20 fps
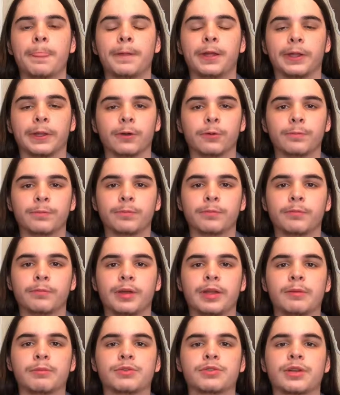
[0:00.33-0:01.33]
Hello, my
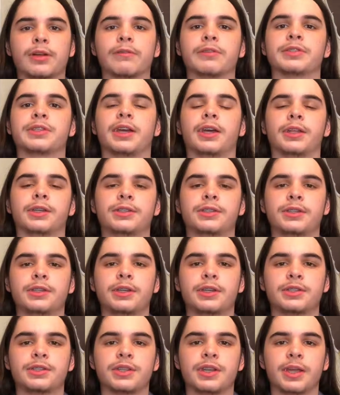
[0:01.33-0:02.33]
name is Travis Gallington,
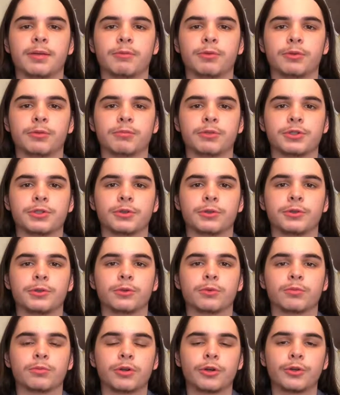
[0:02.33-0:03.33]
and today I'm going to be showing
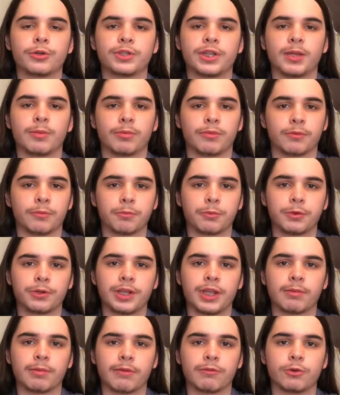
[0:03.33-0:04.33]
you a prototype of a board
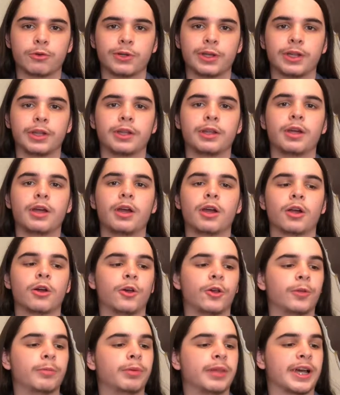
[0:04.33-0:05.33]
game I've created
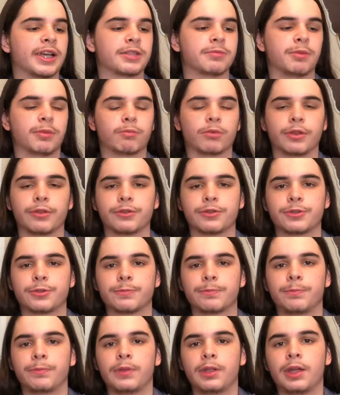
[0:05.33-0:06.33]
called Blacksmith Brothers.
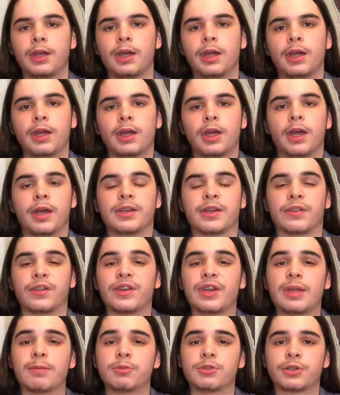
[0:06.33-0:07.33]
Now that
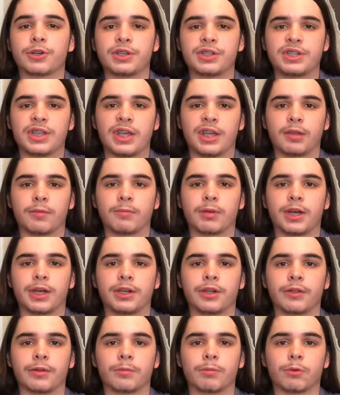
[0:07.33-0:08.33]
name is already taken by
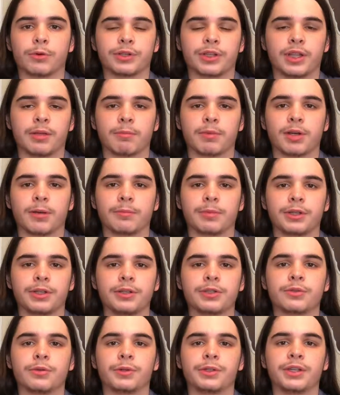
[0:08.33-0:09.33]
another board game company,
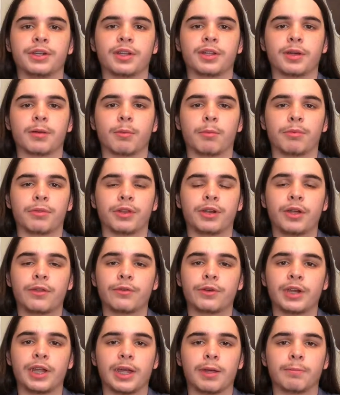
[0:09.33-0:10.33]
so I'll need to come up with
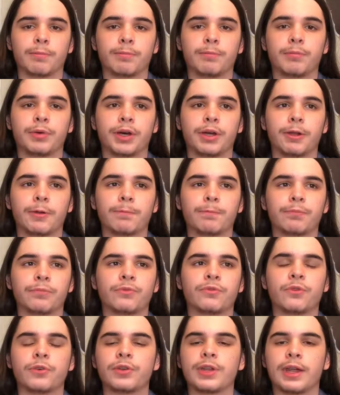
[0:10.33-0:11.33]
another name, but
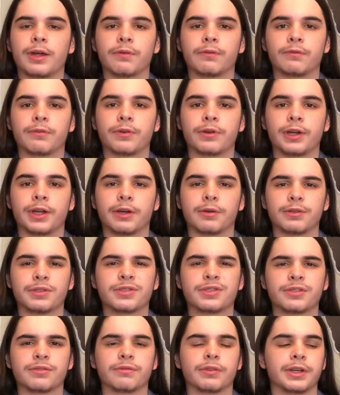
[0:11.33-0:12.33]
for now
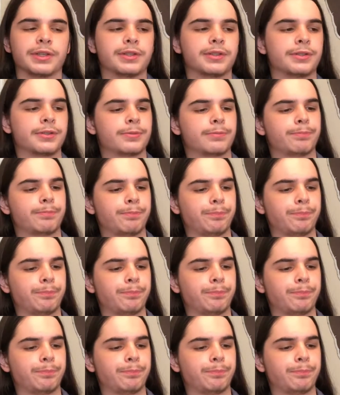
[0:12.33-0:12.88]
it suffices.